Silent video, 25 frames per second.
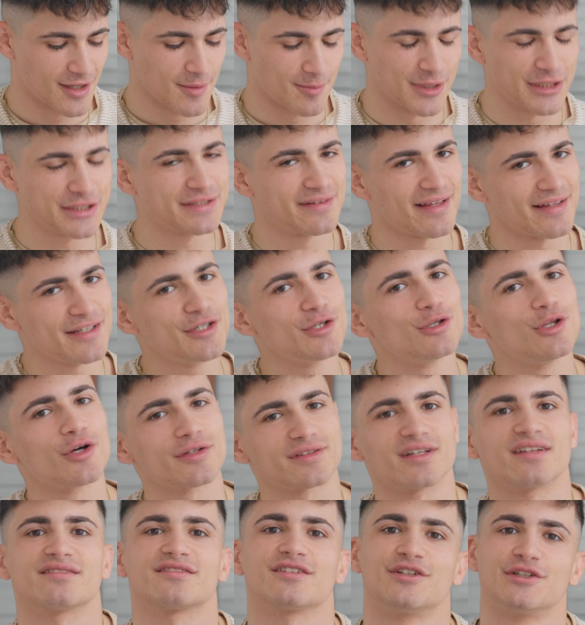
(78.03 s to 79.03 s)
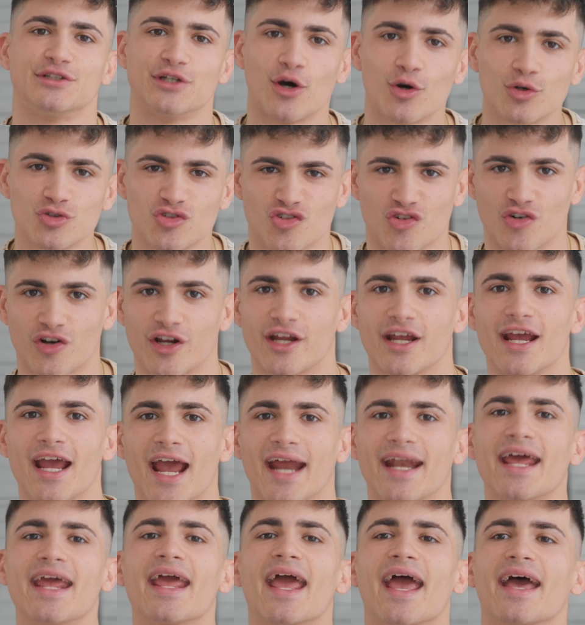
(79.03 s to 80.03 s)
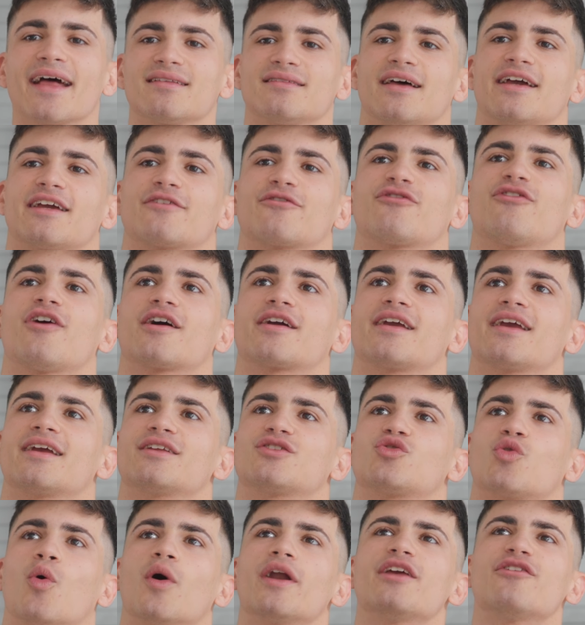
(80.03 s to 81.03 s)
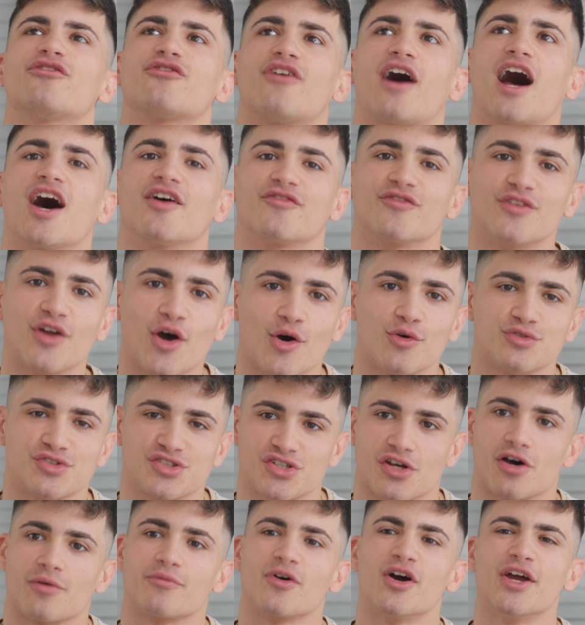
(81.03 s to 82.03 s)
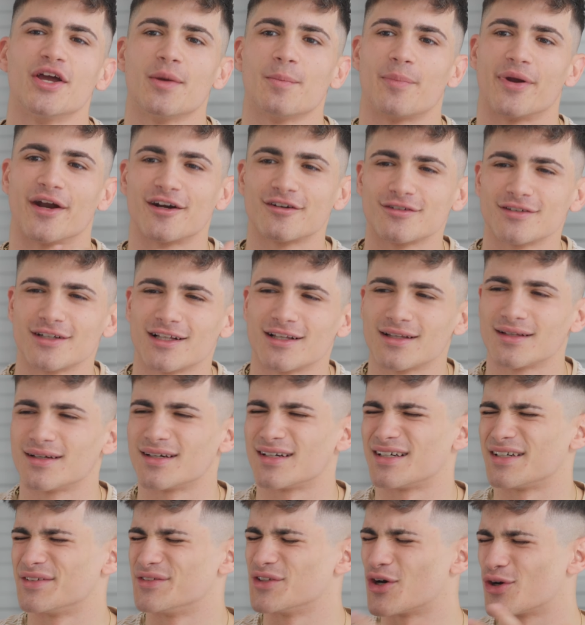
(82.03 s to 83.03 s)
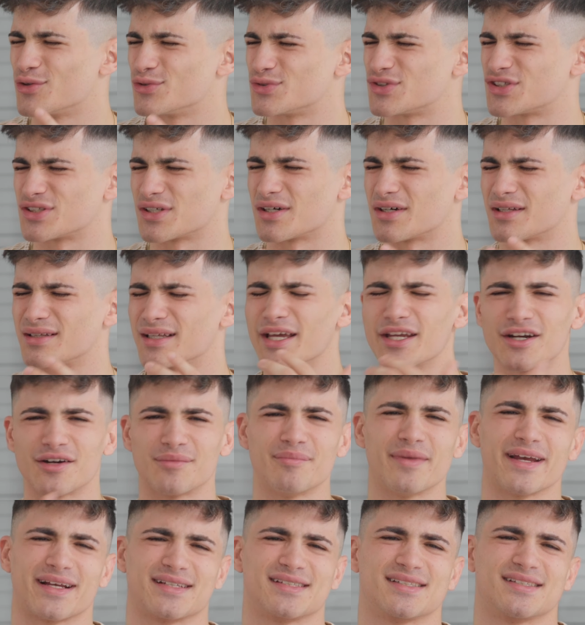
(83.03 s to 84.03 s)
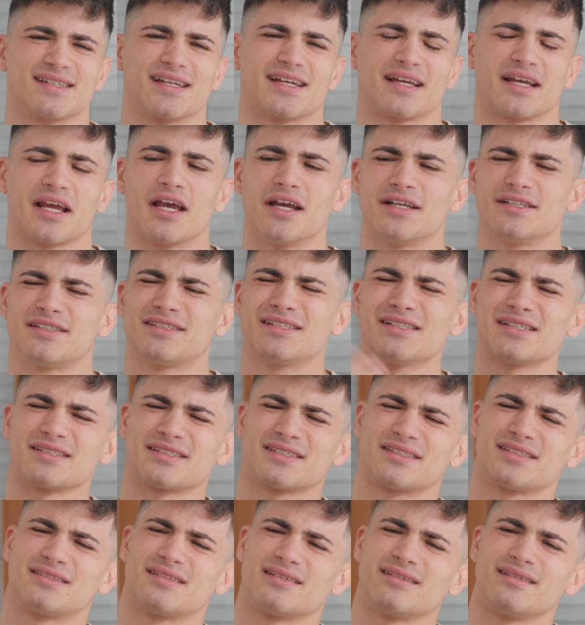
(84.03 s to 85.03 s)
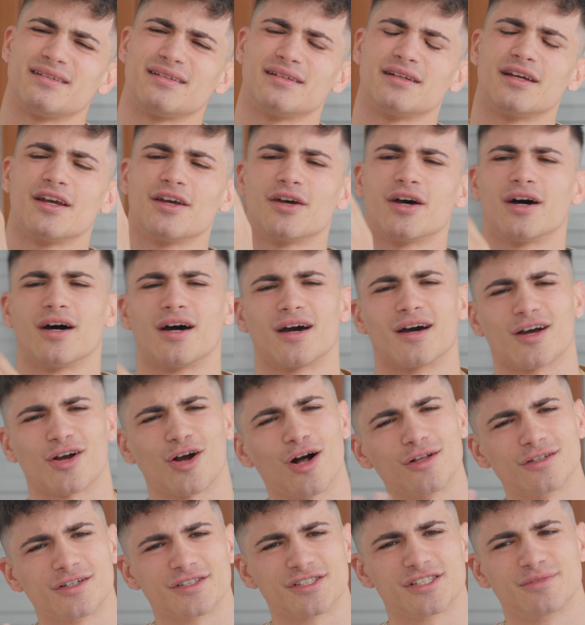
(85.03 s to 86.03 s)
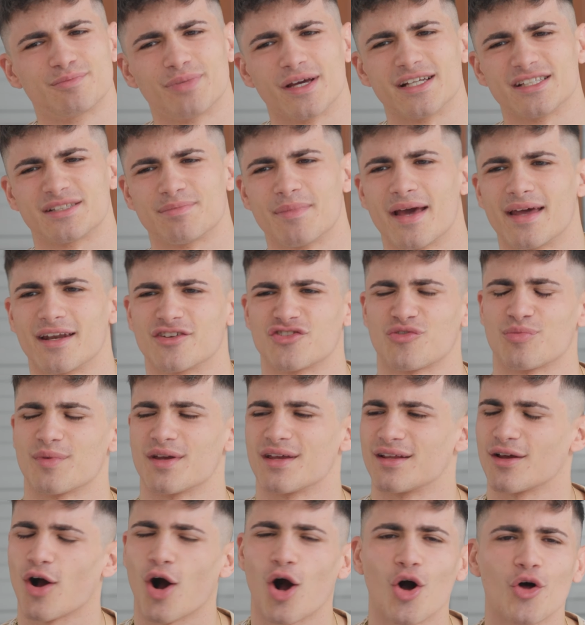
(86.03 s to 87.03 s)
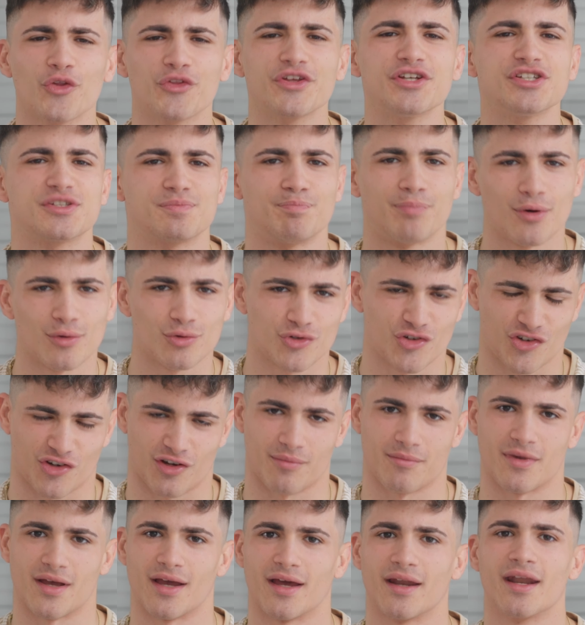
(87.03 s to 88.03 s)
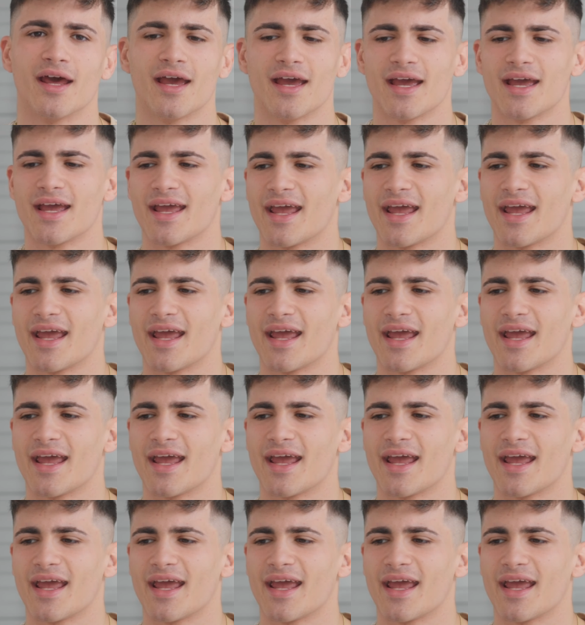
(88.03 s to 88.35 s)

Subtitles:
But then you looked at their node tree and they had like fucking 25 nodes up, parallel nodes, layer mixing, CST, color space management, all these bullshit, man.